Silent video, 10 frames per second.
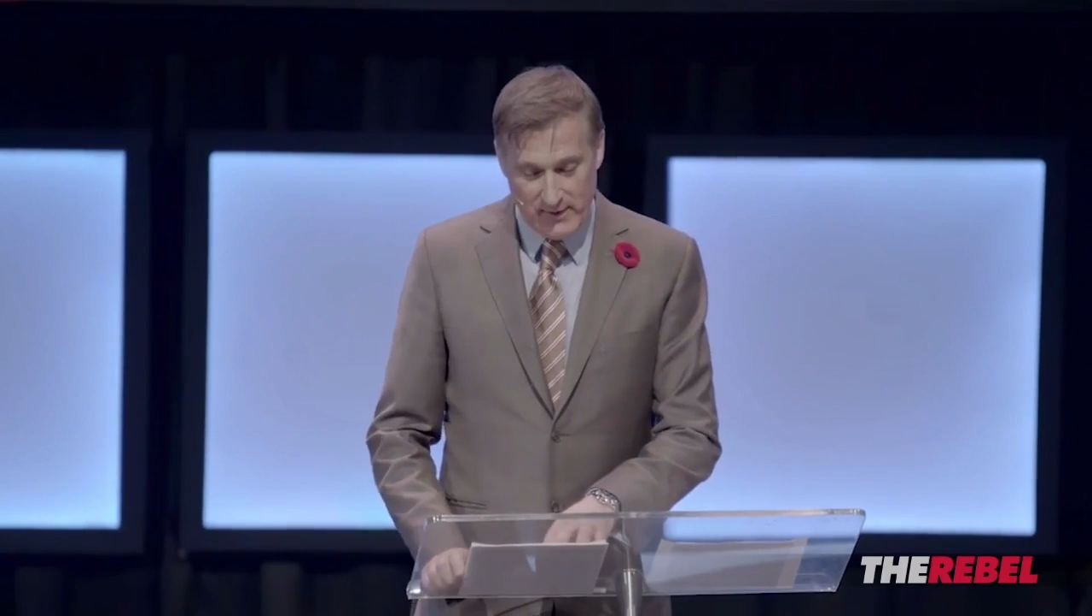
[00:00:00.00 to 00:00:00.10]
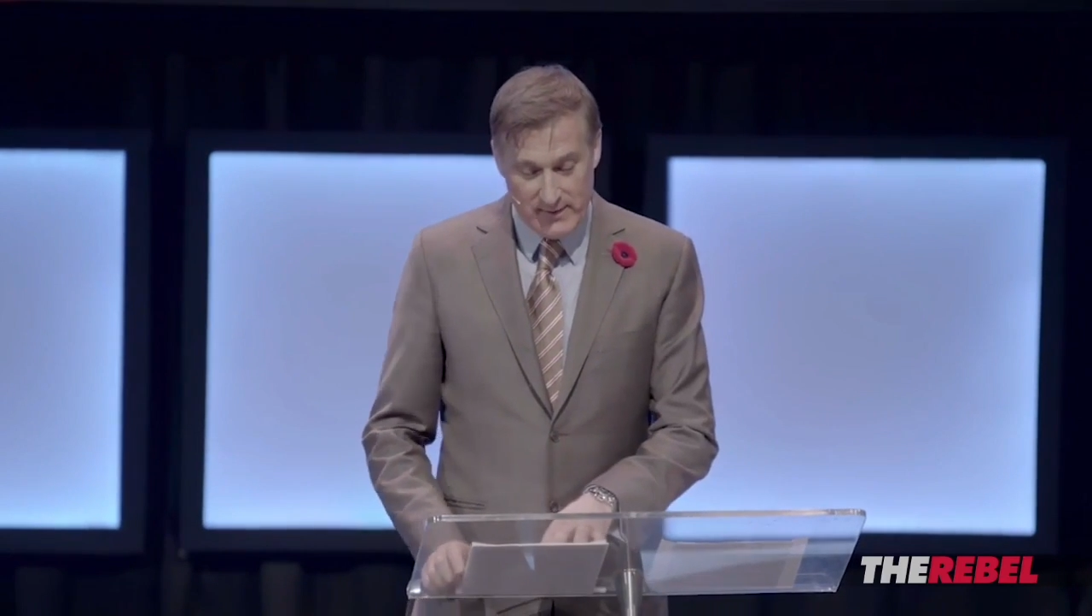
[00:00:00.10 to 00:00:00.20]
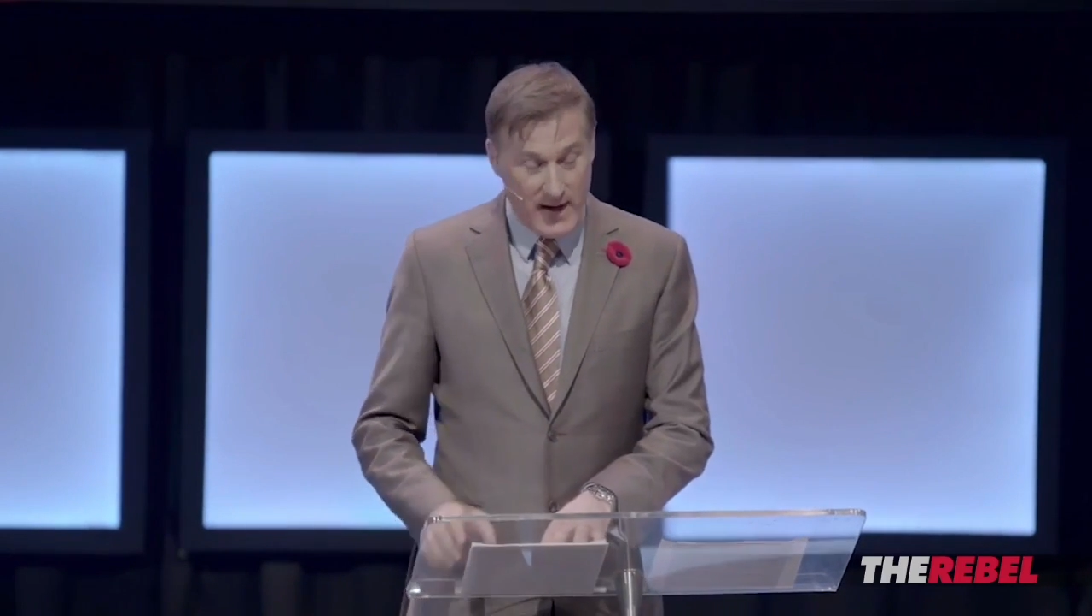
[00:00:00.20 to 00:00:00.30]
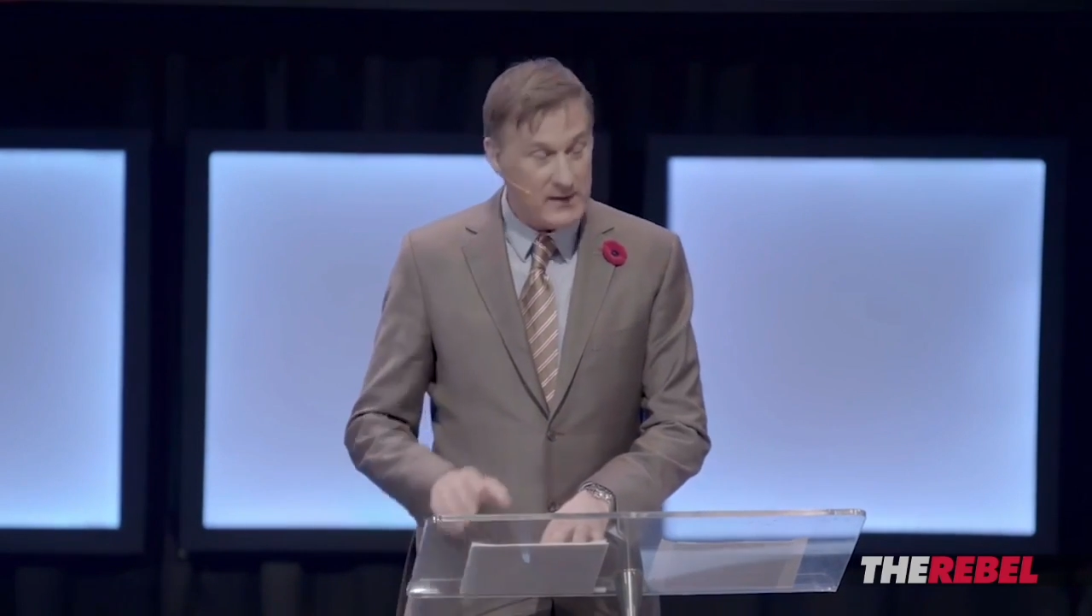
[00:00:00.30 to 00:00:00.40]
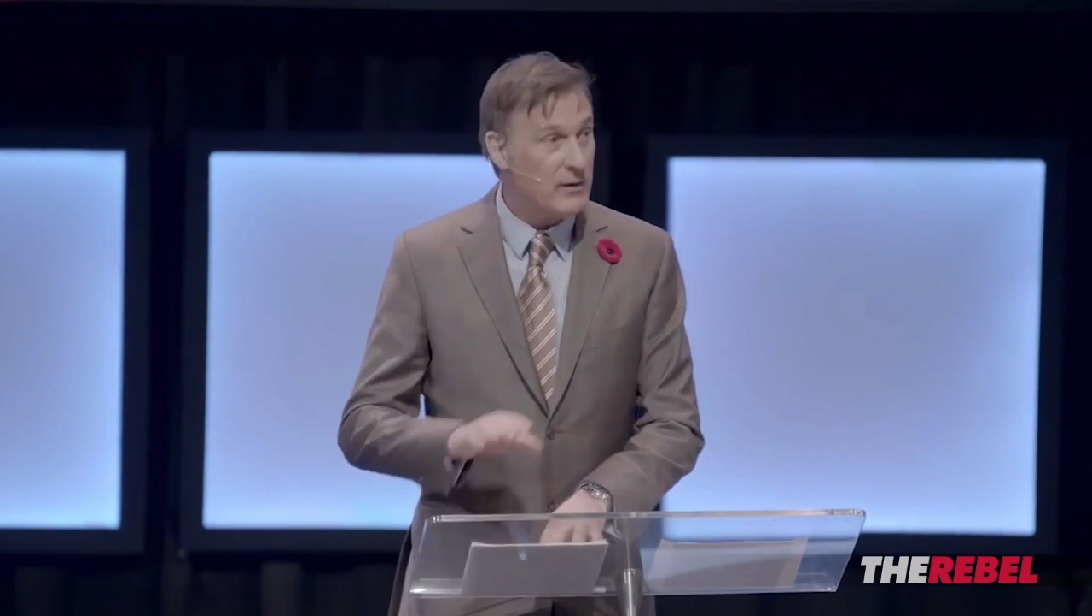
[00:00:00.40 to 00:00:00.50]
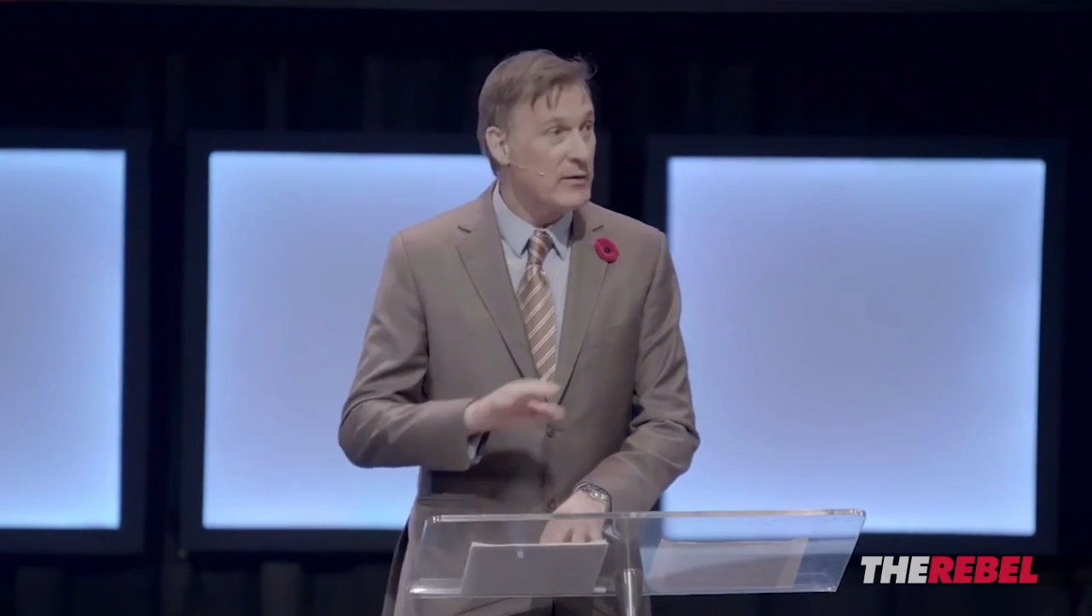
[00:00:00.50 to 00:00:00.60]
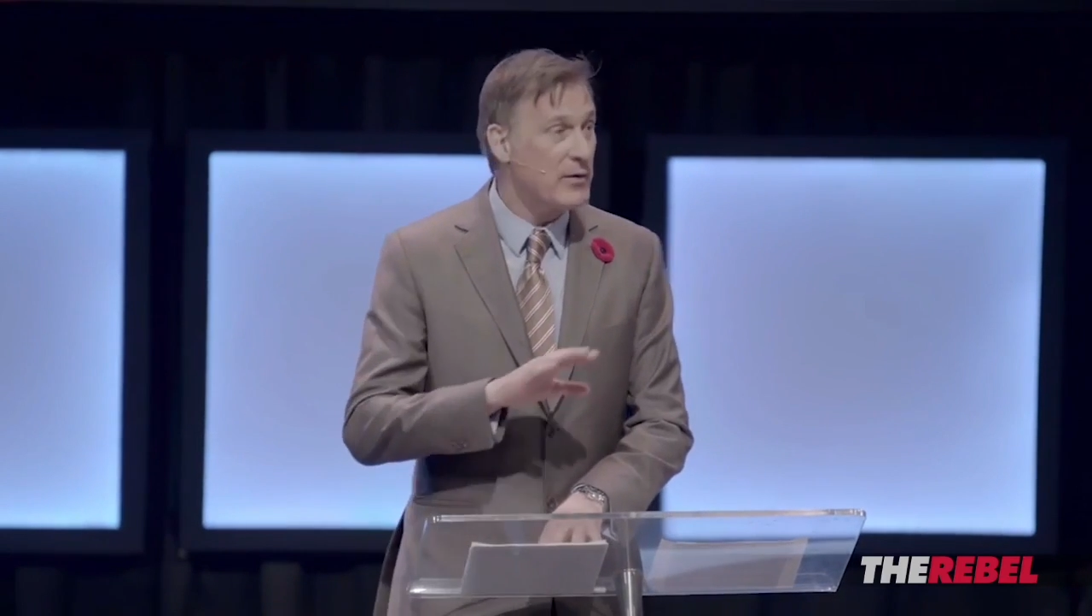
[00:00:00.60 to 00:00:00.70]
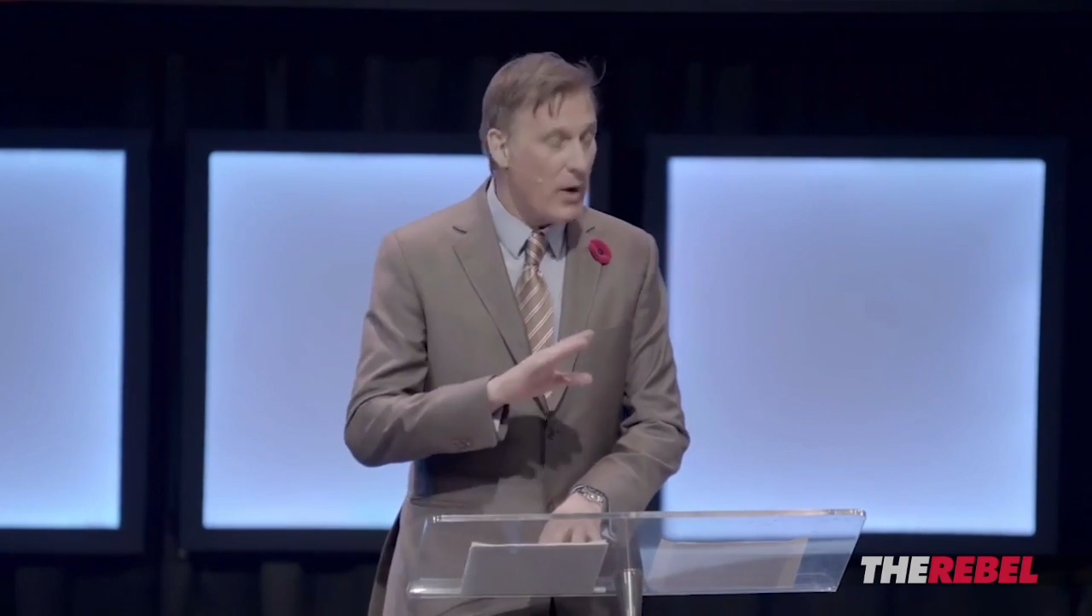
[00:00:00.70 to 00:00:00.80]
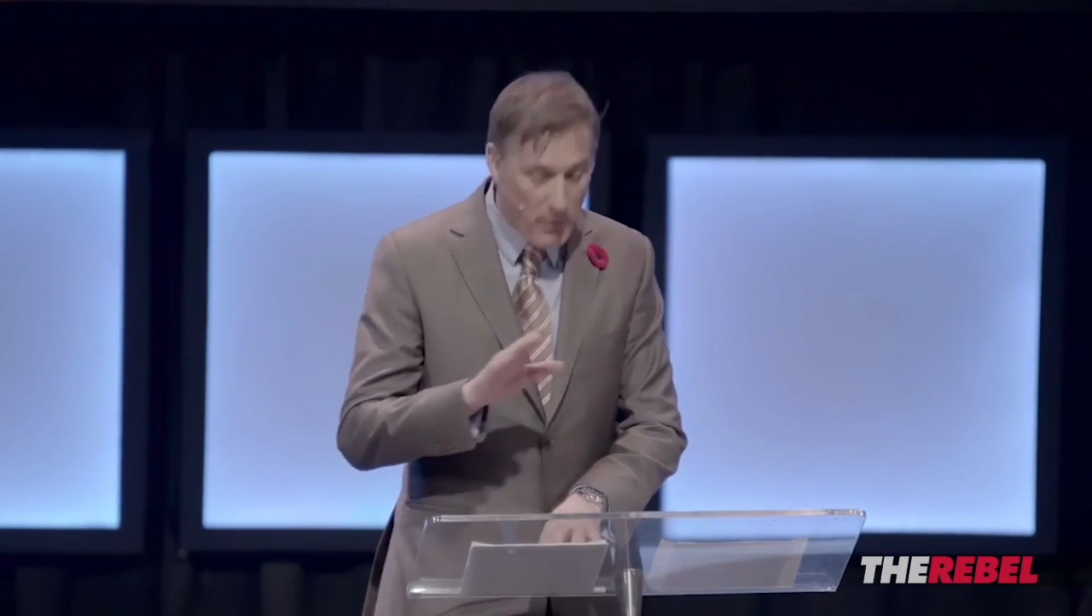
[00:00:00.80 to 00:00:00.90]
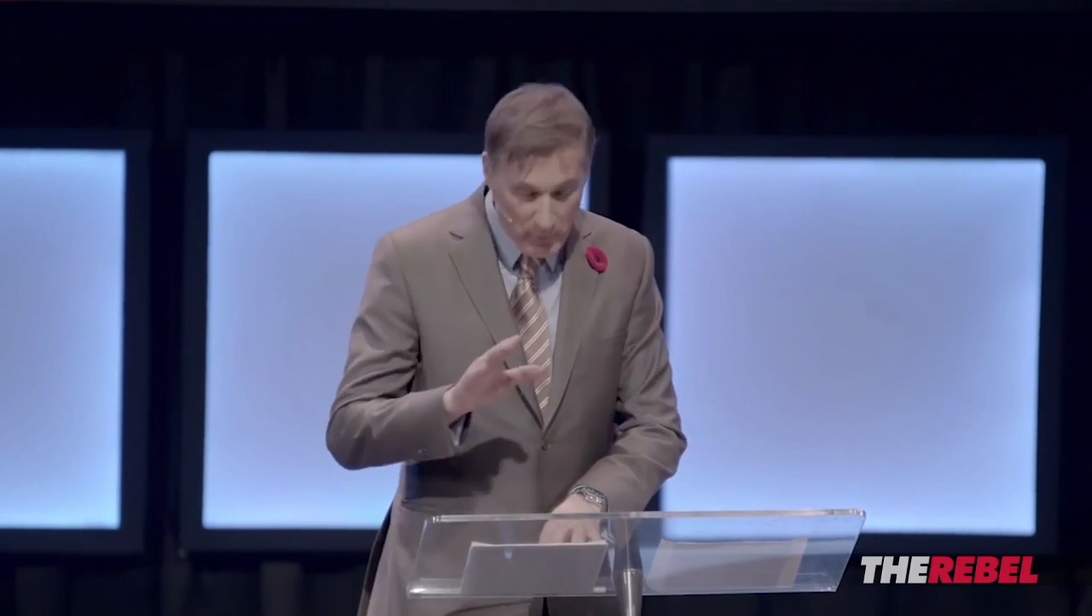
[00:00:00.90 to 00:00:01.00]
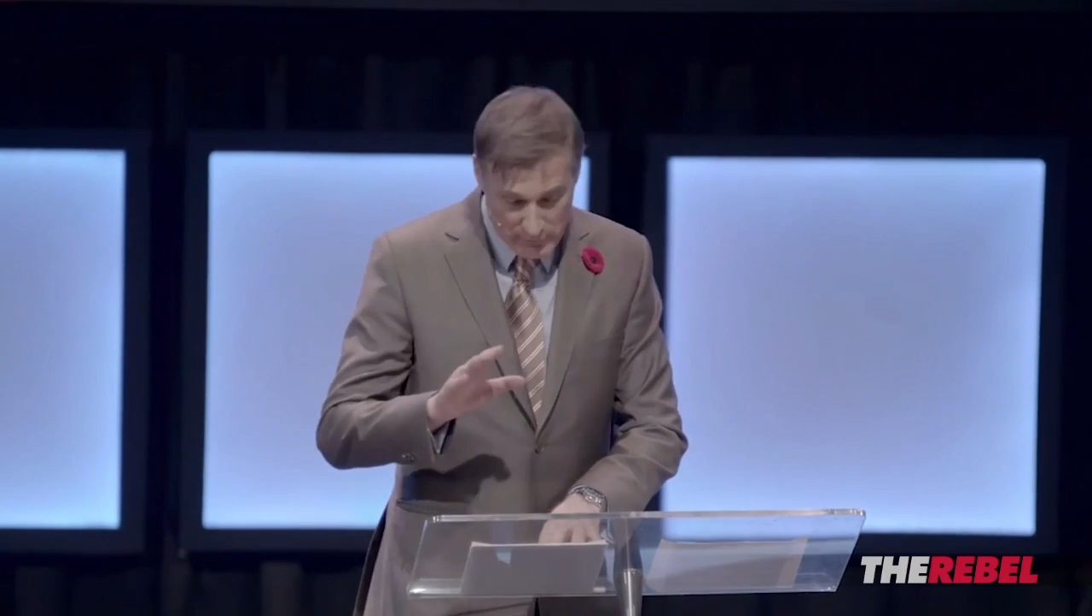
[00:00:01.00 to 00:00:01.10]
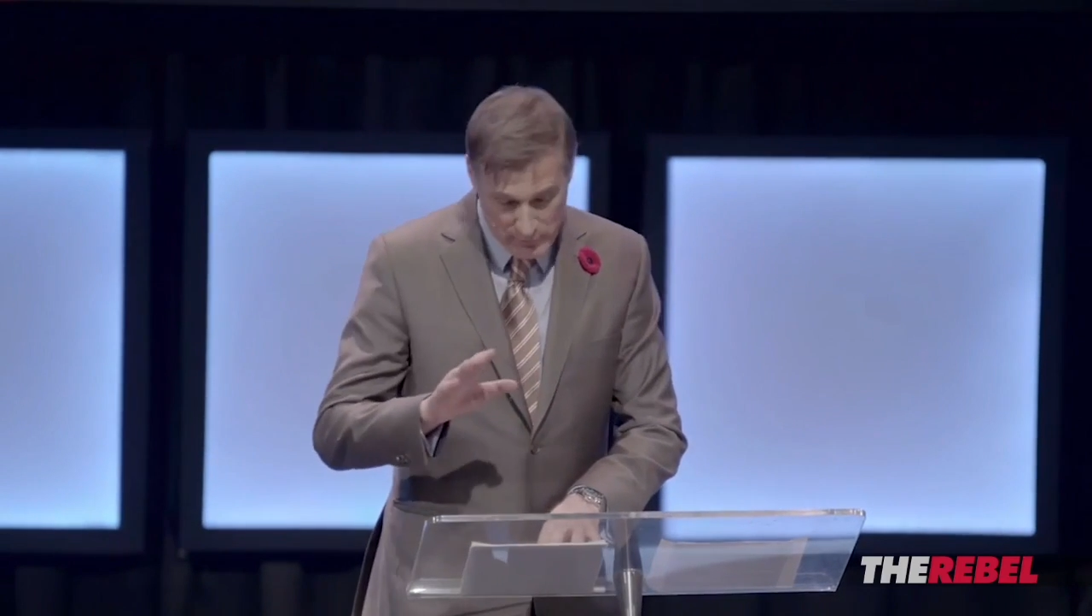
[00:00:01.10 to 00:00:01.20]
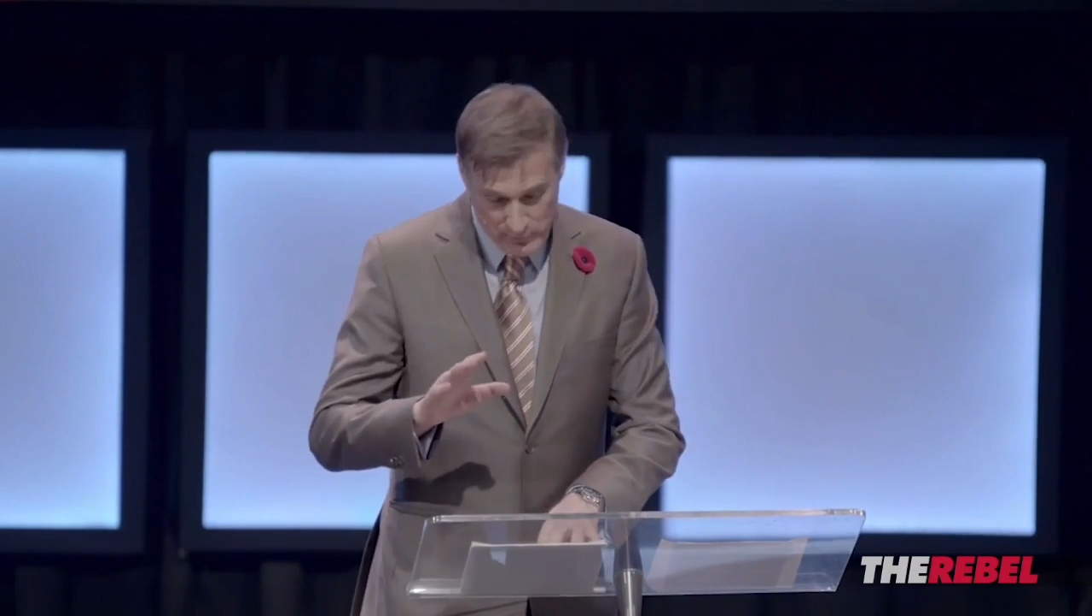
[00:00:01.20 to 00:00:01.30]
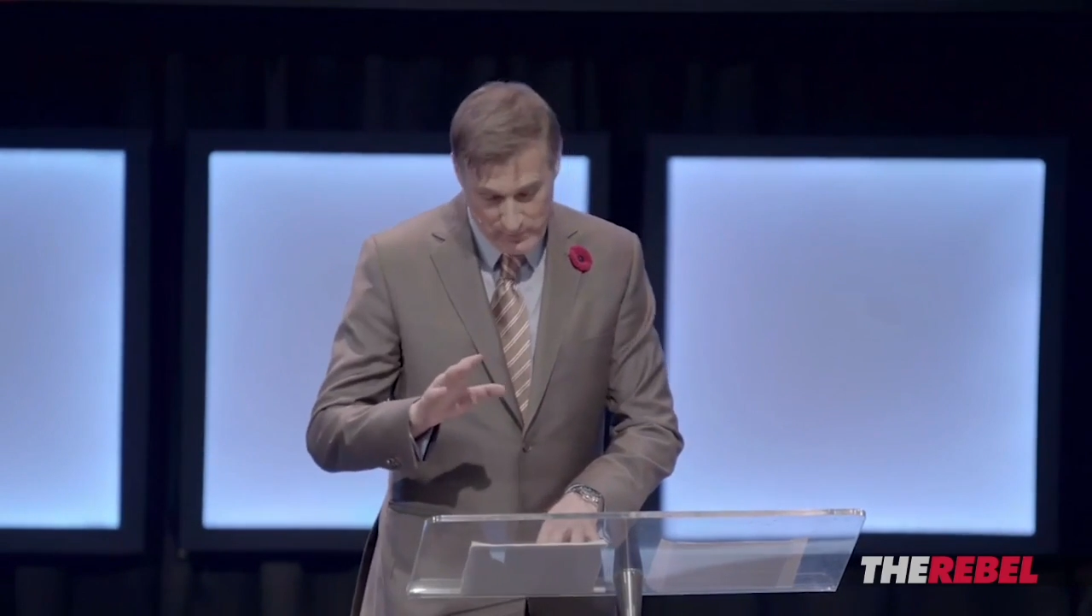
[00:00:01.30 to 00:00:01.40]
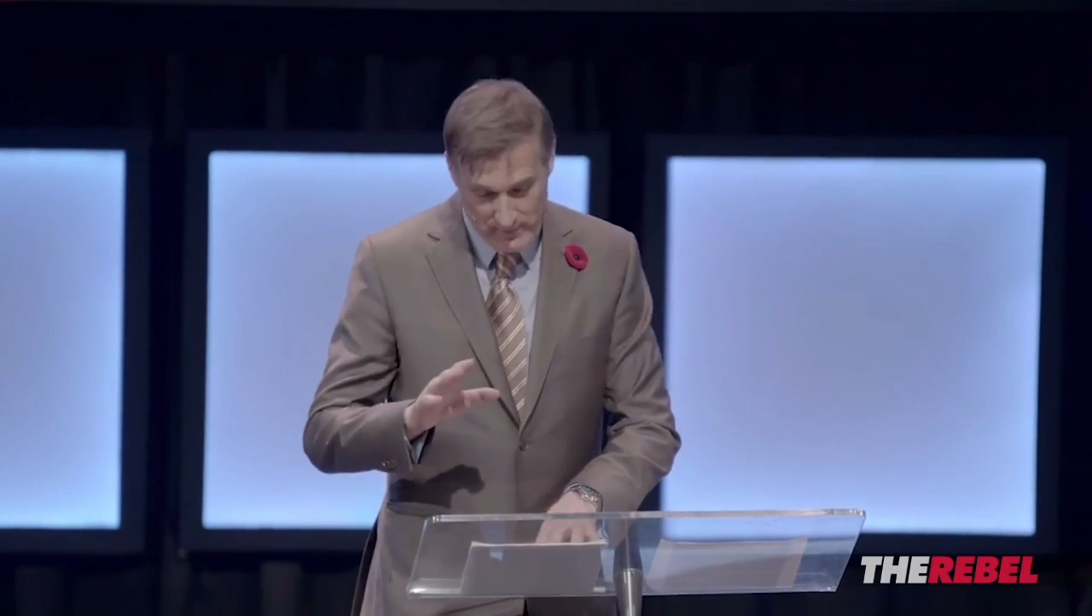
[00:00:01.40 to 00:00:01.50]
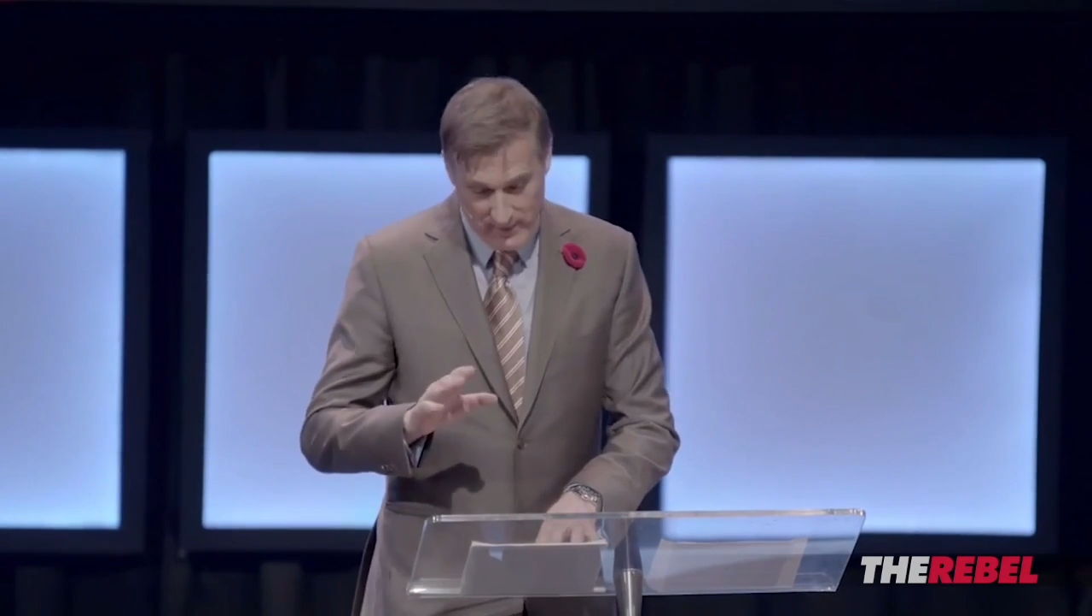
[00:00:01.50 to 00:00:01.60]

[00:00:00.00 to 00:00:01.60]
that some of you